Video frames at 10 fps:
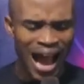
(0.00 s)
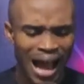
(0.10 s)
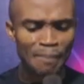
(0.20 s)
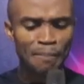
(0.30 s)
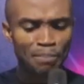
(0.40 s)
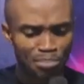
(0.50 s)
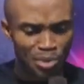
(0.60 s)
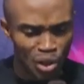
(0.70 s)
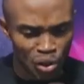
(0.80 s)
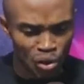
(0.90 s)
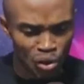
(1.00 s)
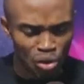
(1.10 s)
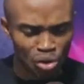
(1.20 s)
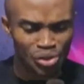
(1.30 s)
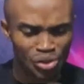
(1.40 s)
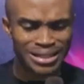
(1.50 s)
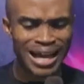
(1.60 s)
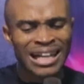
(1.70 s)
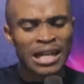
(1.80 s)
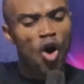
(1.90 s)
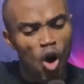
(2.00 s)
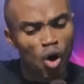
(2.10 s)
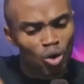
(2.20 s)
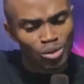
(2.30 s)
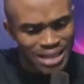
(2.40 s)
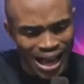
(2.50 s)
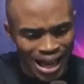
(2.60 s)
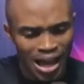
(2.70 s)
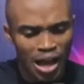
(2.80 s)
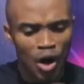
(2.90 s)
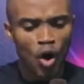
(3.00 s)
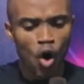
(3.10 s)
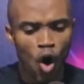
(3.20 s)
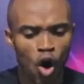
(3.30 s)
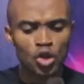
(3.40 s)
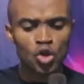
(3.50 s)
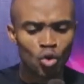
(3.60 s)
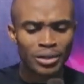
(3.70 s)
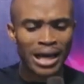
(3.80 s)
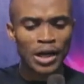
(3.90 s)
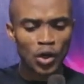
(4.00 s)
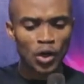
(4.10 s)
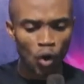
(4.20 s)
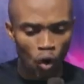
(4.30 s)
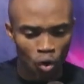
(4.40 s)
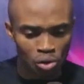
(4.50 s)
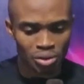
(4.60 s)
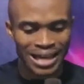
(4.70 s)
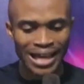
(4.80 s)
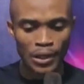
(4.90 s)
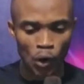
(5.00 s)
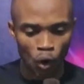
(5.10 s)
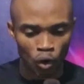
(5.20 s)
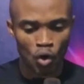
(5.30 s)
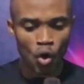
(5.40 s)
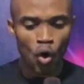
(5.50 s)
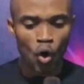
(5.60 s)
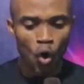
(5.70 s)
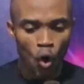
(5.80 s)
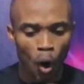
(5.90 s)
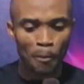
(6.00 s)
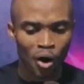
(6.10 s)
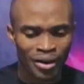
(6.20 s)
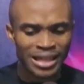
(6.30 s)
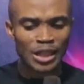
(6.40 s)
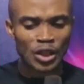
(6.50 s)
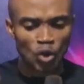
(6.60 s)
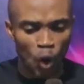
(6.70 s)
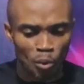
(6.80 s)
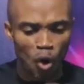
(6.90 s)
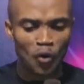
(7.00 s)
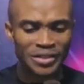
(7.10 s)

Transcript: And build an altar unto the Lord thy God upon the top of